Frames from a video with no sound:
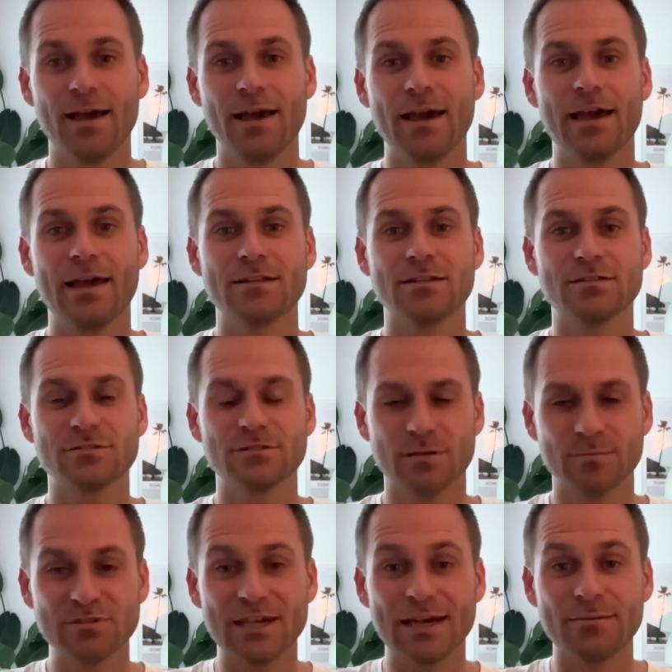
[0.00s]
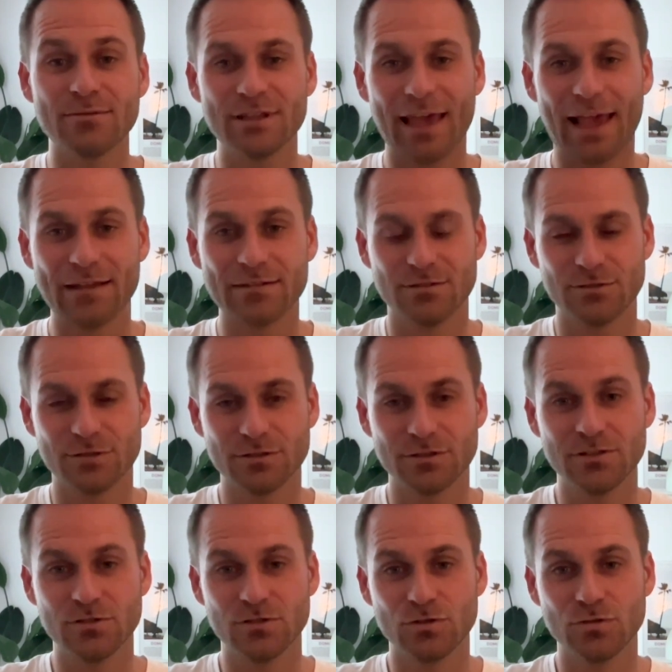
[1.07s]
And sometimes they actually just need
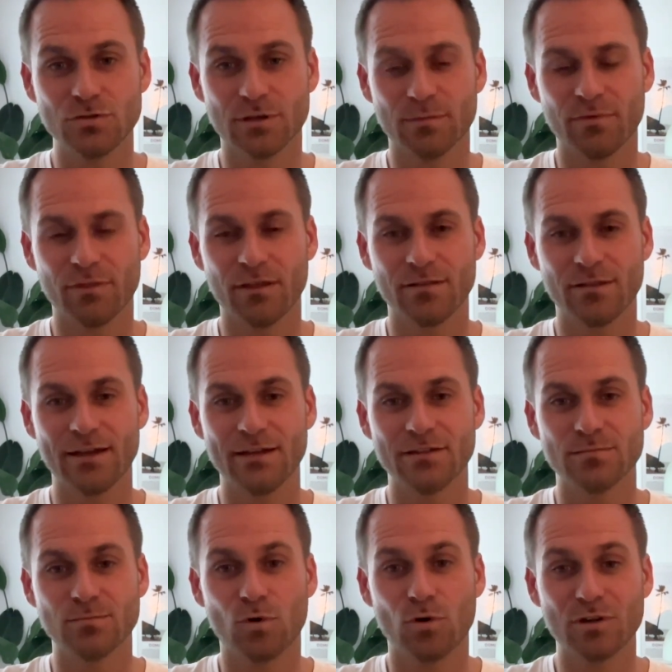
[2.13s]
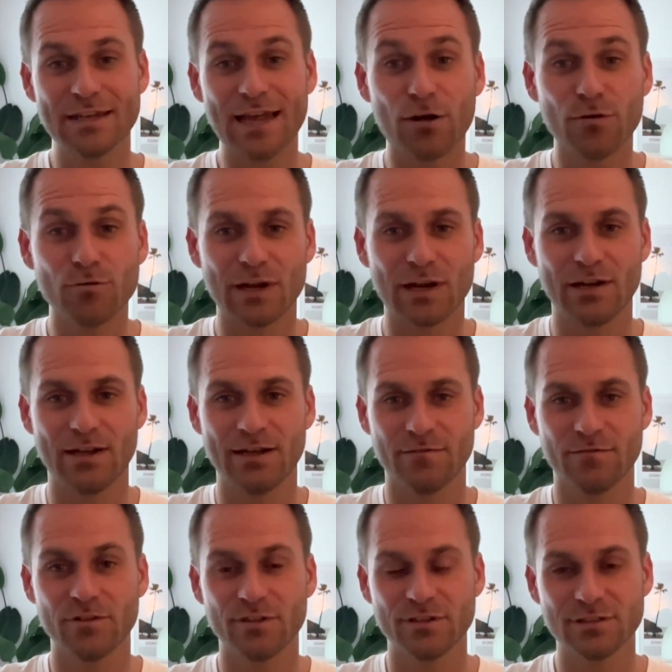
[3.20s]
to do something that is more down regulating
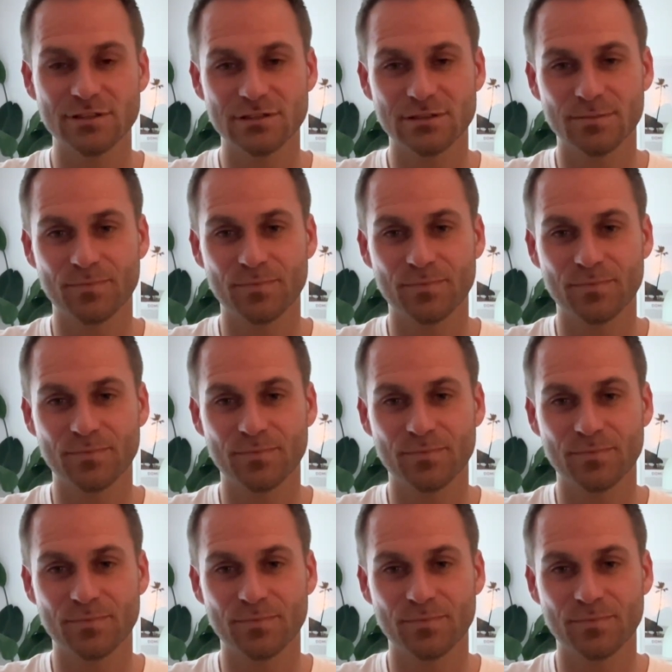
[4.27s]
for the system.